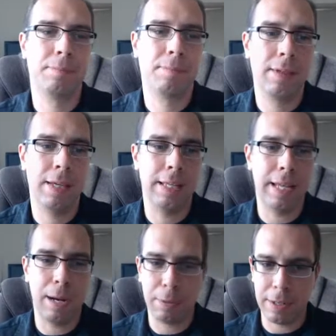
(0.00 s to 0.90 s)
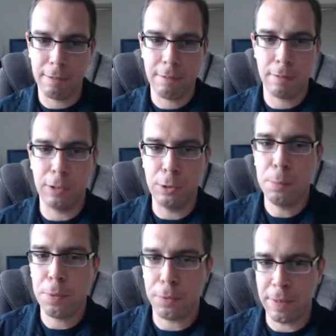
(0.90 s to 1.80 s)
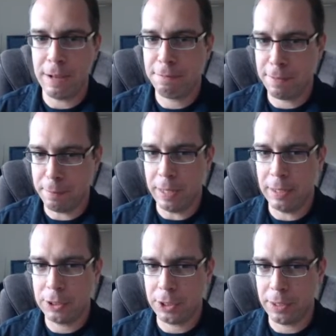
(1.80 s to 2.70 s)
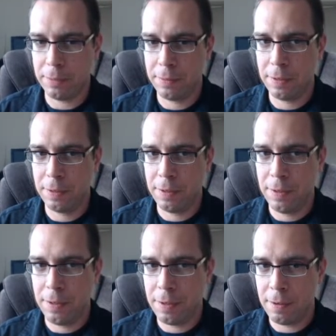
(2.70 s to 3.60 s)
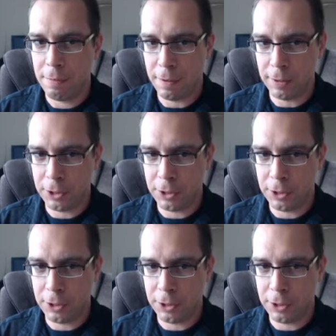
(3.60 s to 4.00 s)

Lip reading: And now we're going to loop through that Fibonacci function.